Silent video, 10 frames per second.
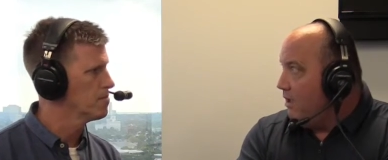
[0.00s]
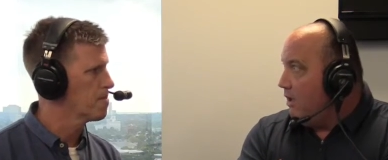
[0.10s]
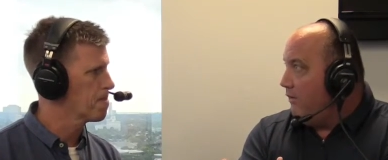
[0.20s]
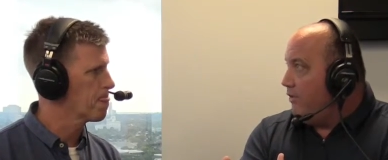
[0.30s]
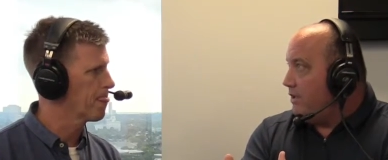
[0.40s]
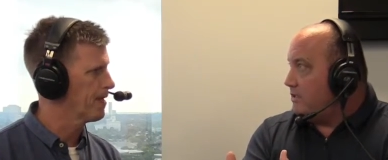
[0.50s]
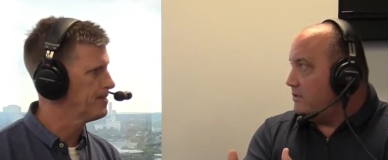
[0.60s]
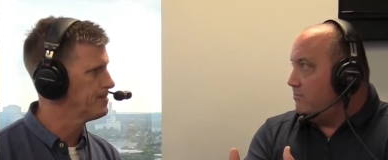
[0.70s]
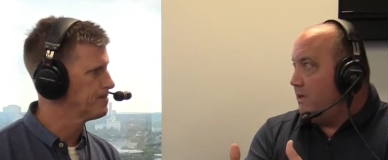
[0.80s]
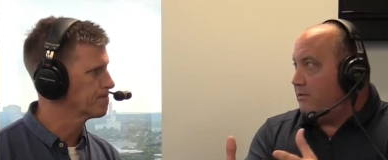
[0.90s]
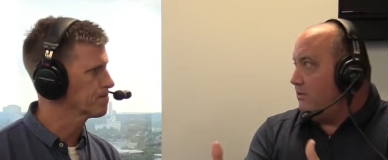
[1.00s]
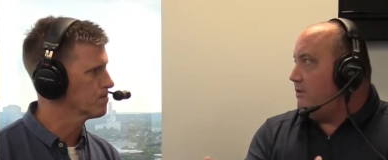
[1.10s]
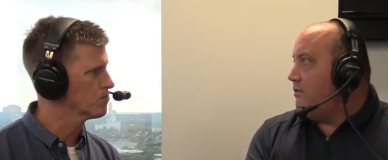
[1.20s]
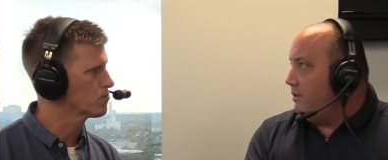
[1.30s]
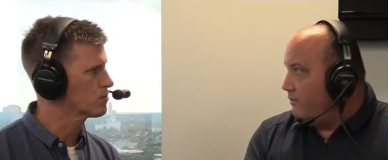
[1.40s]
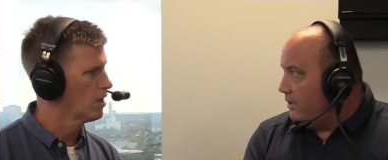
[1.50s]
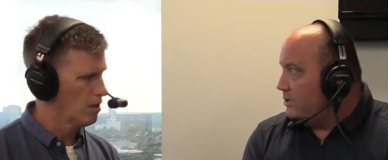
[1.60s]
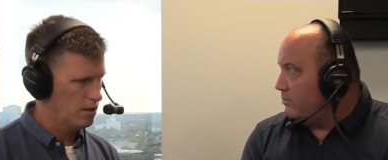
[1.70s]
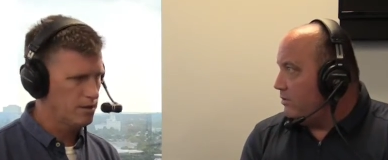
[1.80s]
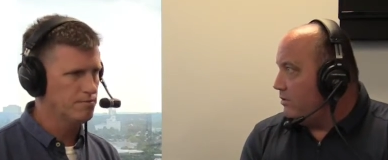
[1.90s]
Speaker 1: of this mentally ill
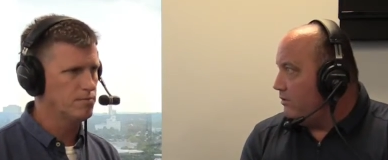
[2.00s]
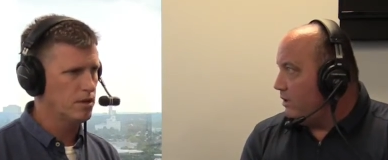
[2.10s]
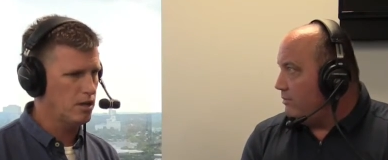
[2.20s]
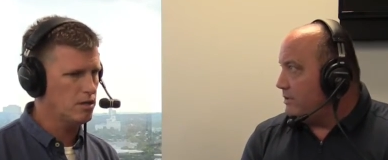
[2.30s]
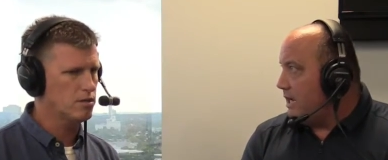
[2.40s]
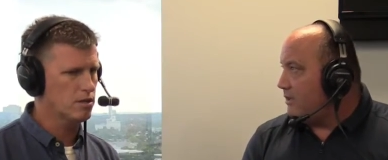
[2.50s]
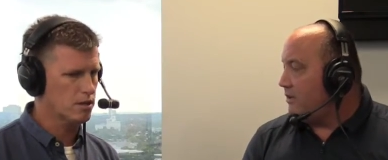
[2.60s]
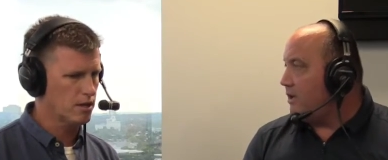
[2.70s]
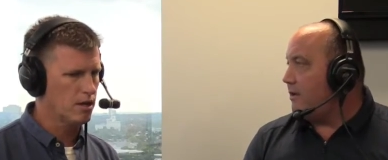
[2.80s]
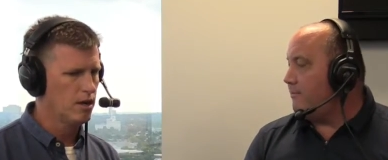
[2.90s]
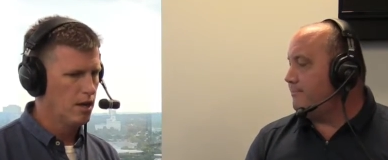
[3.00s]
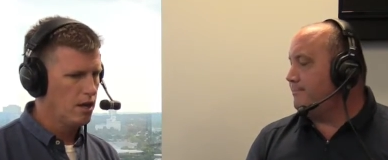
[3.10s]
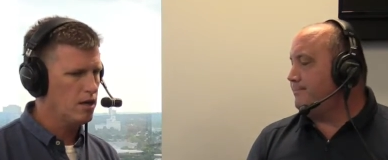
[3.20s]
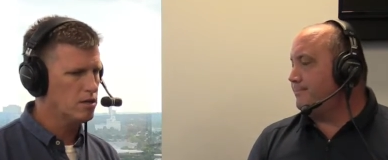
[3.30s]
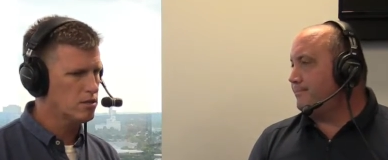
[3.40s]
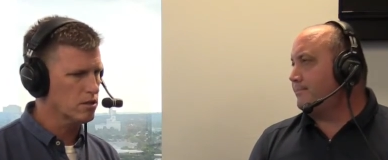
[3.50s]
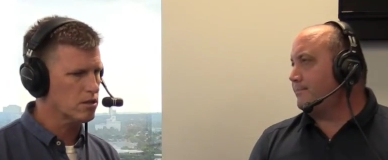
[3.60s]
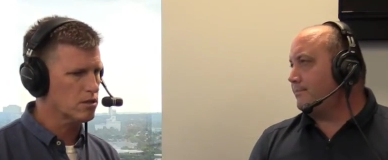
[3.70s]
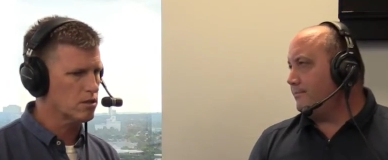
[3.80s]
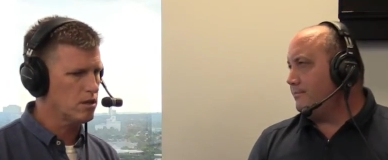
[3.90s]
individual. Yep. And he took uh,
Speaker 2: he
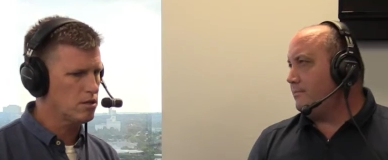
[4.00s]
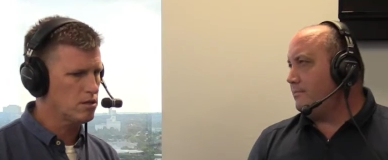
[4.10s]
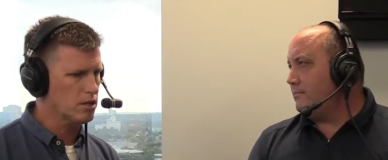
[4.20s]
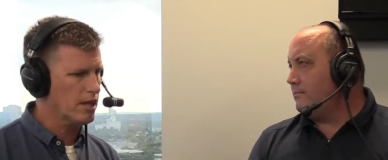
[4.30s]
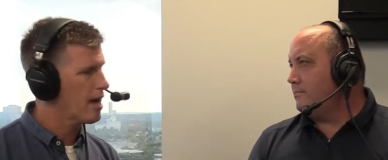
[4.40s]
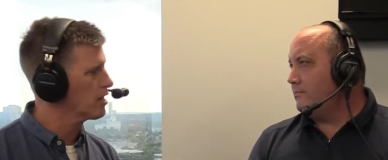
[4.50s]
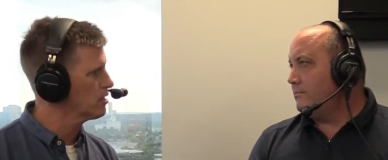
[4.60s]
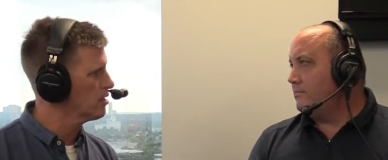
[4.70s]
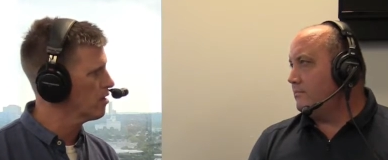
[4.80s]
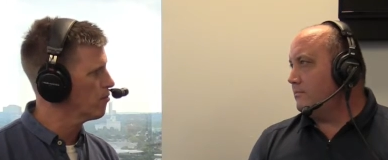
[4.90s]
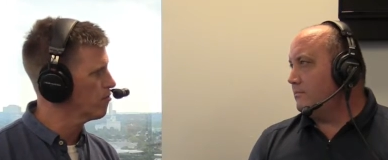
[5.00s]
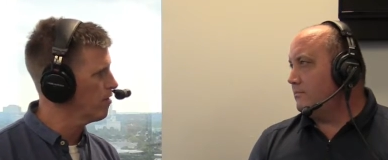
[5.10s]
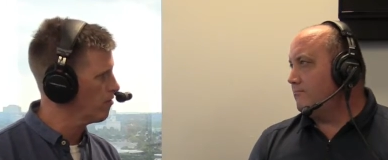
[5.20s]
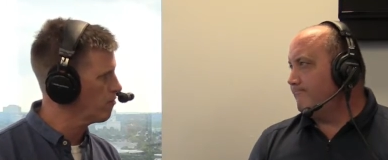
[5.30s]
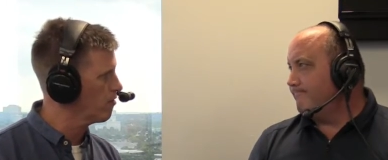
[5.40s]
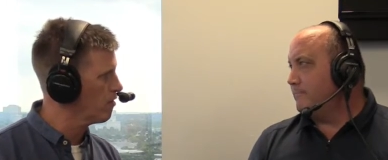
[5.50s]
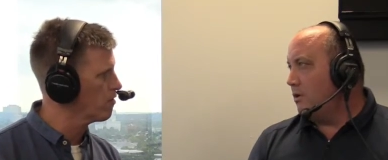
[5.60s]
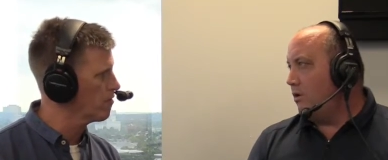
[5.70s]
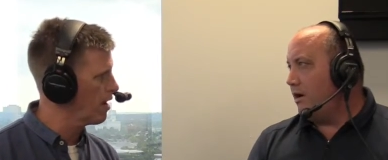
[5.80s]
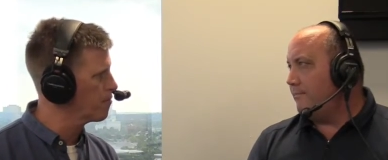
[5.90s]
took he took the action that was necessary at
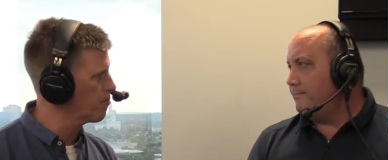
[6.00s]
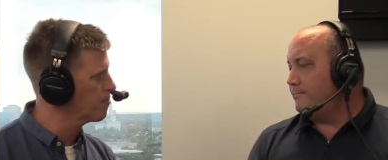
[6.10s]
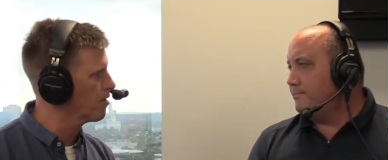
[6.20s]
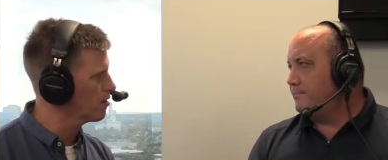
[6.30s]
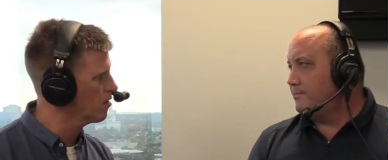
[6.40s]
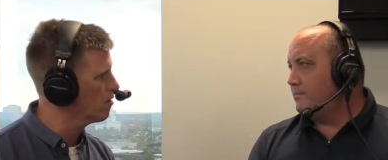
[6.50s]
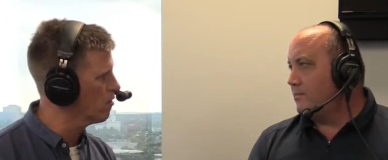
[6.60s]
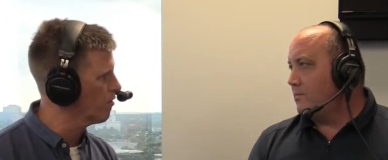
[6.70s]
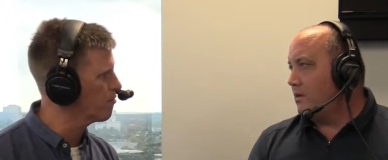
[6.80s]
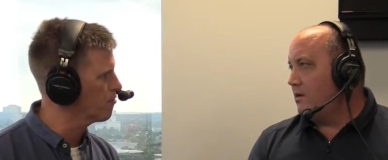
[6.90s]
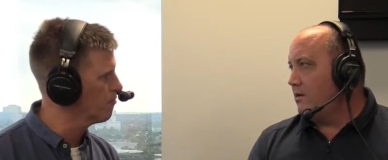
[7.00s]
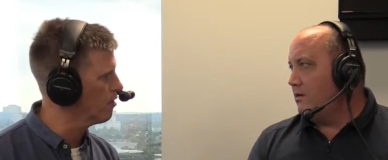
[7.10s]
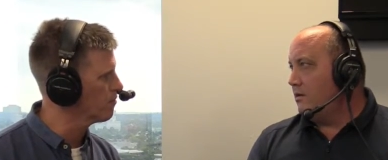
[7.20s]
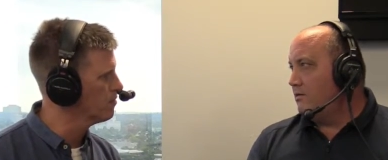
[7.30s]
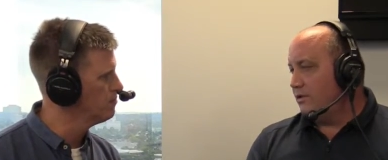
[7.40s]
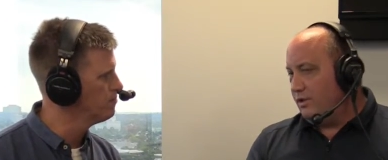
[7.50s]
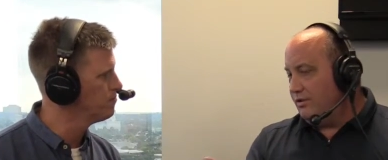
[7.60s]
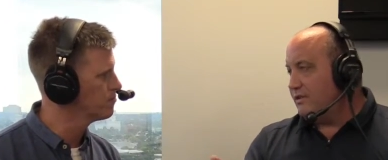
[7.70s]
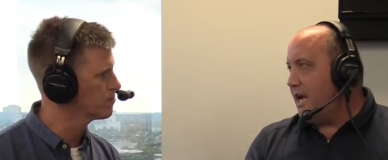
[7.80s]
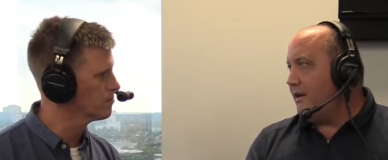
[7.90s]
the right. time to protect the other officers involved.
Speaker 1: So you
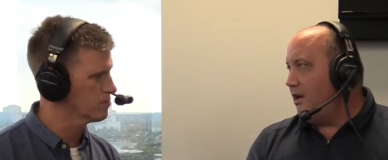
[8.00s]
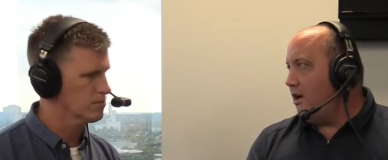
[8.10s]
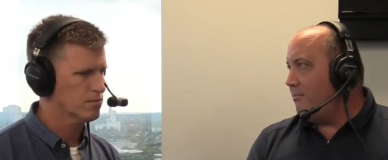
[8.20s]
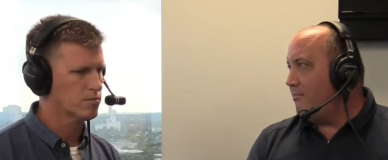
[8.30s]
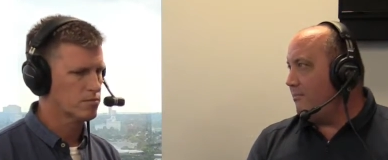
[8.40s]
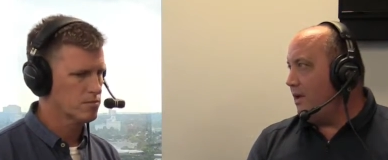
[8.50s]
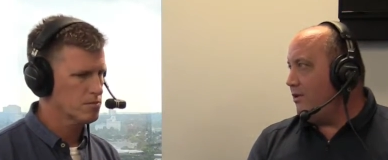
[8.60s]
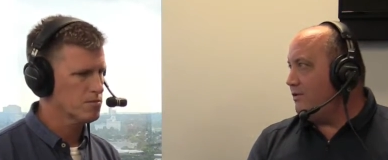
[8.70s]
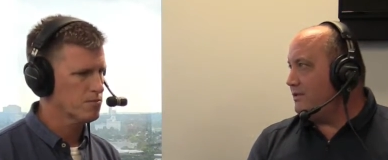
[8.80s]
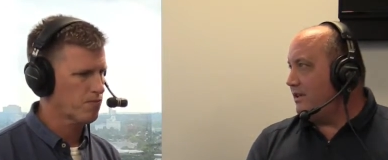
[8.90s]
stand up and you say